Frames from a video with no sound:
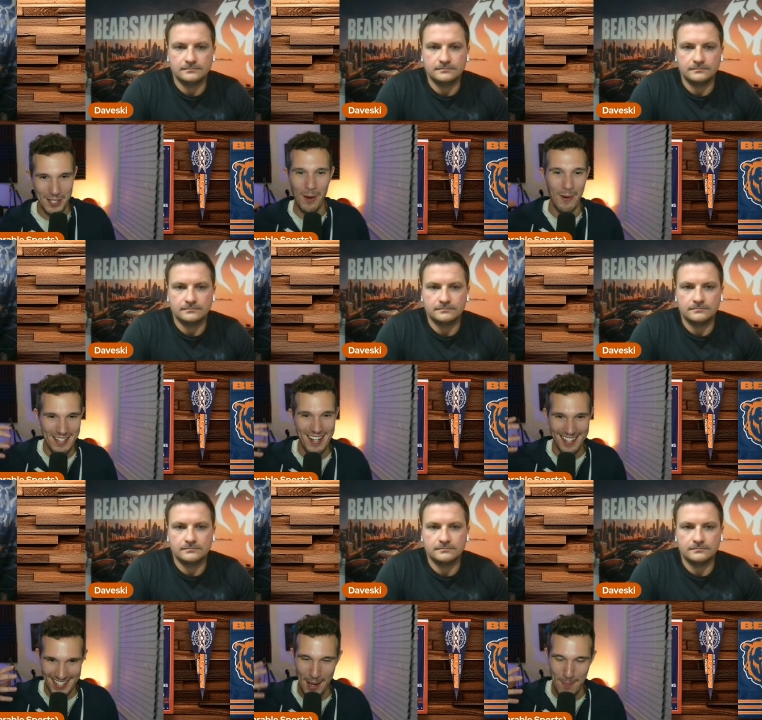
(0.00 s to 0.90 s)
Speaker 1: So it
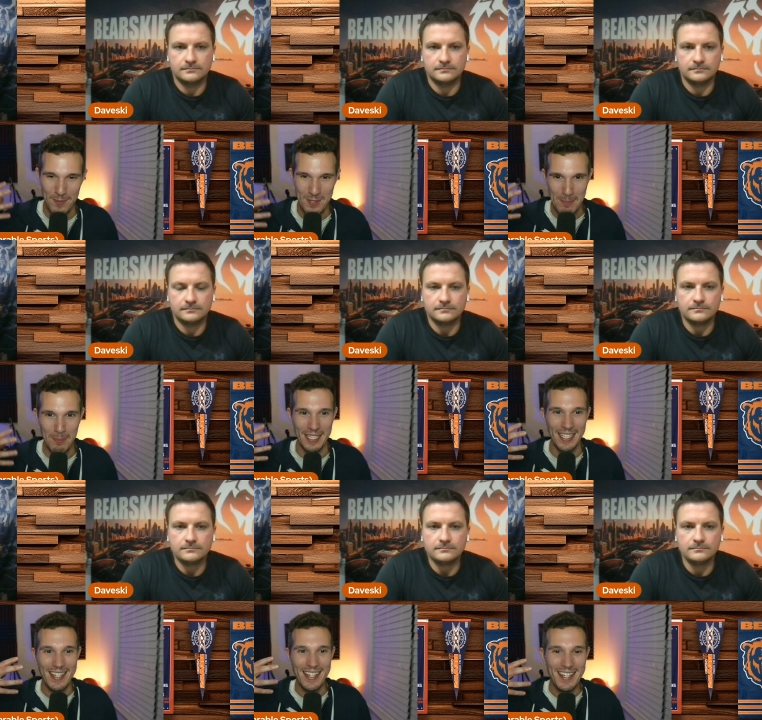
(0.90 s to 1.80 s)
just
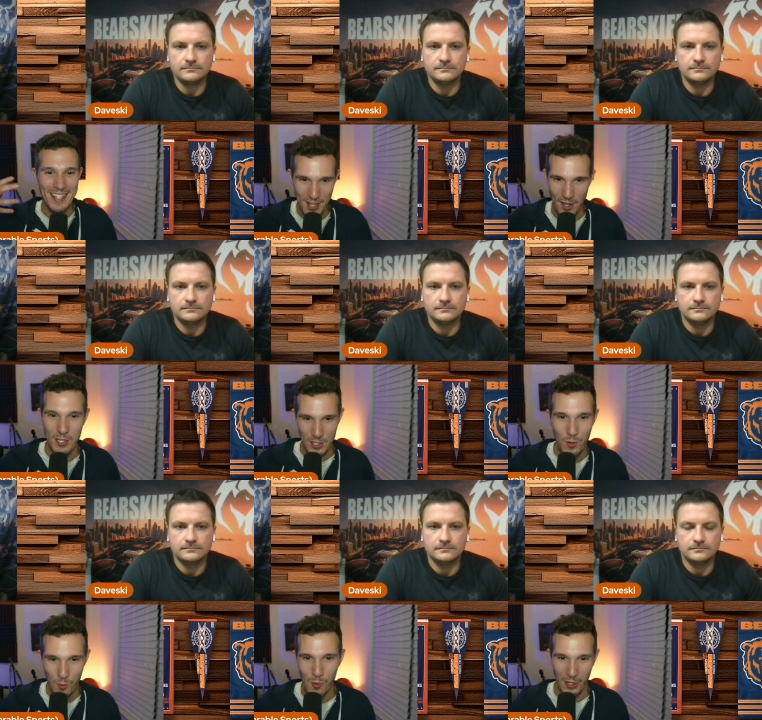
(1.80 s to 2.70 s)
simply doesn't
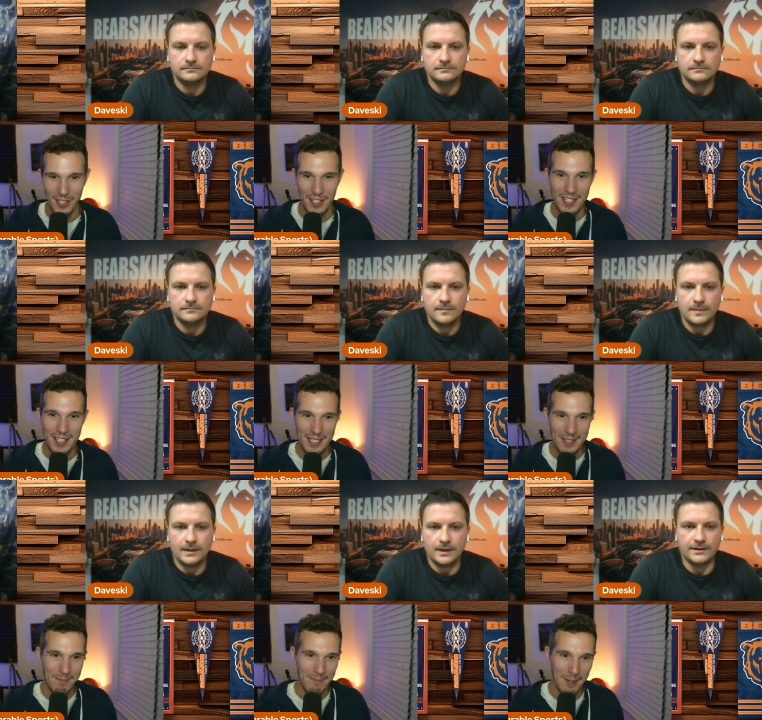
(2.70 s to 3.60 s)
work.
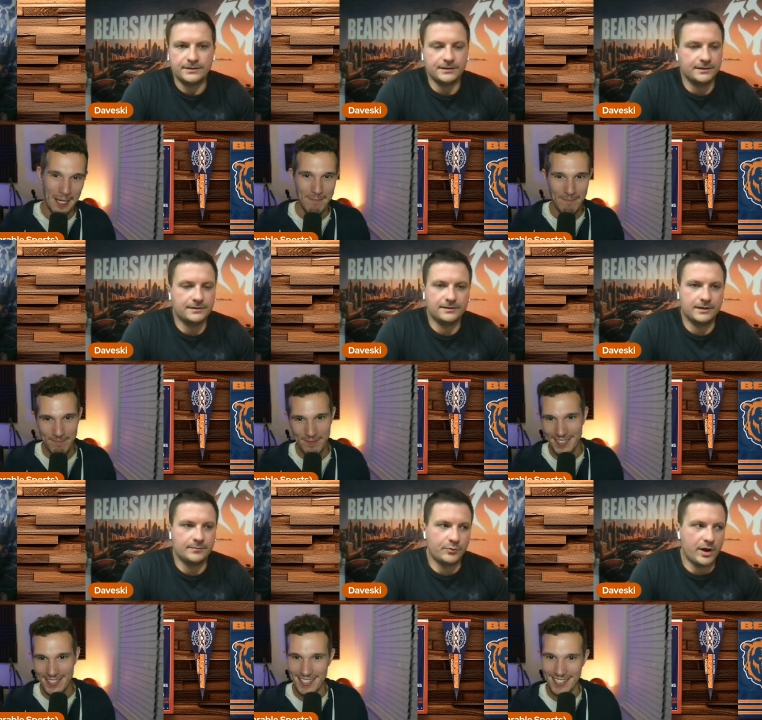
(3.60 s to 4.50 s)
Speaker 2: But I think
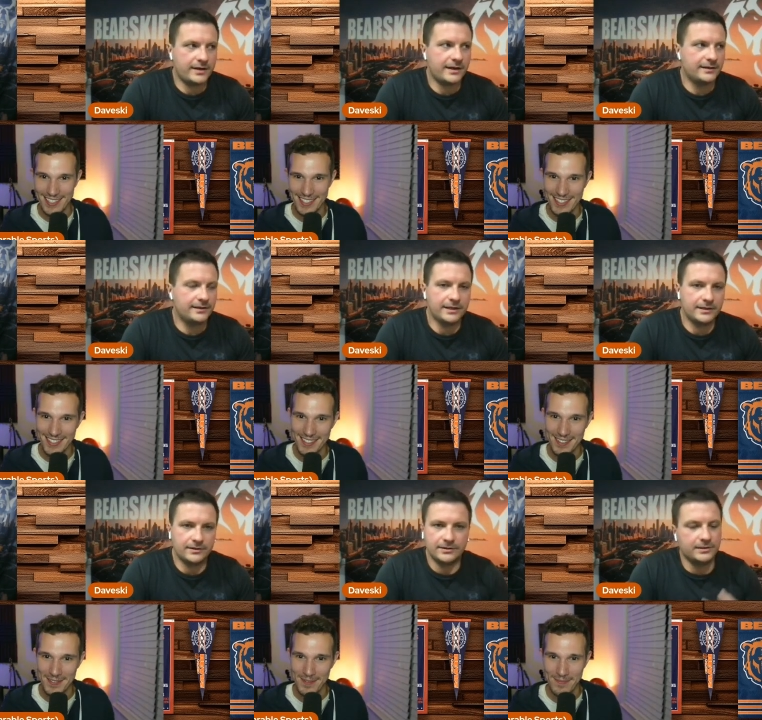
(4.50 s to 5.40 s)
Brad kind of
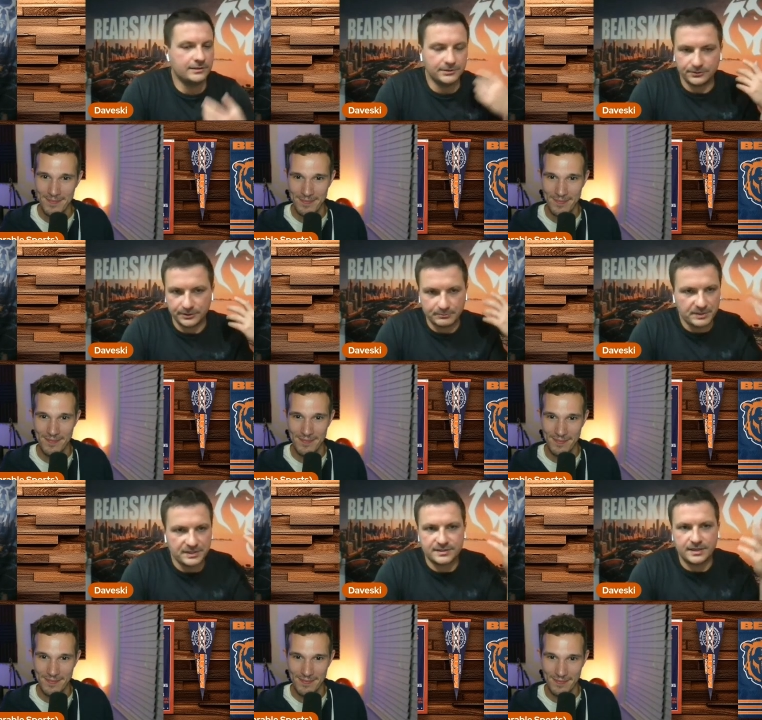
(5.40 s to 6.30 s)
like he literally
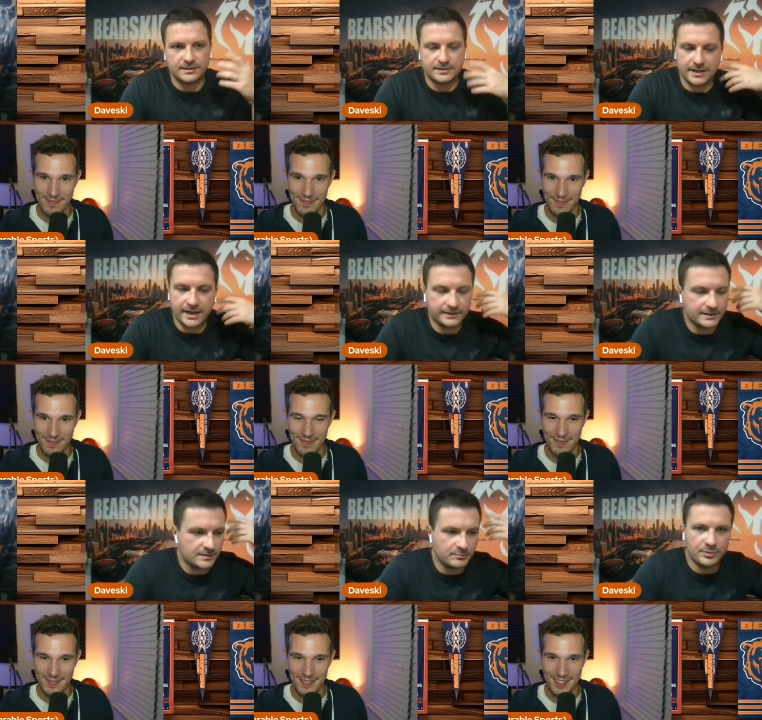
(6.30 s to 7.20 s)
mid sentence I
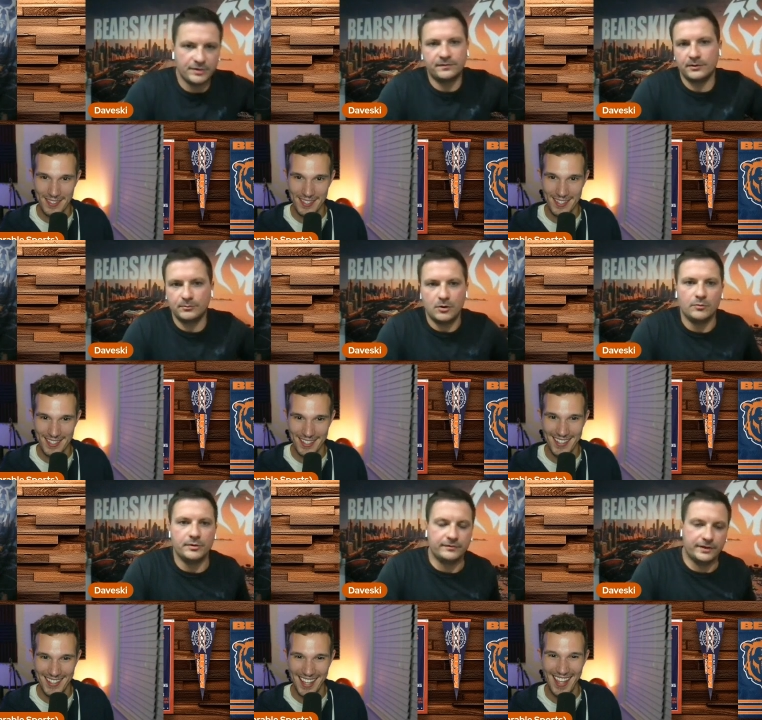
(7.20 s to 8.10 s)
had this epiphanal
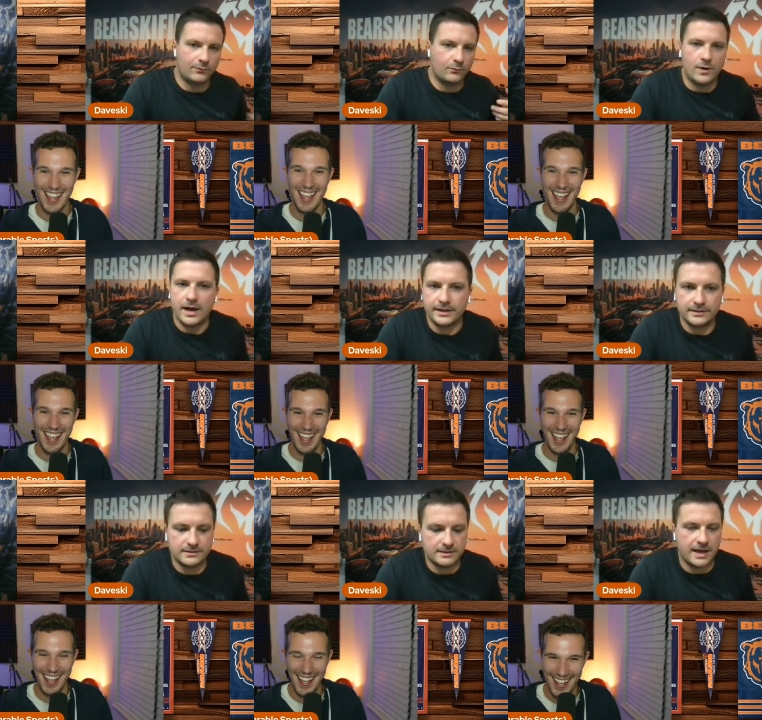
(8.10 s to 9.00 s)
moment of like why
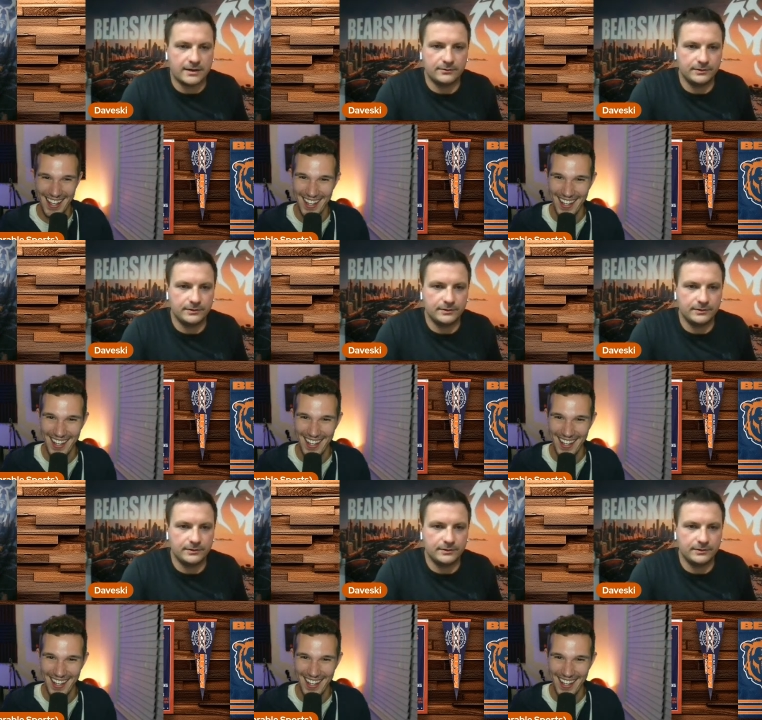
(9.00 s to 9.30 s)
does not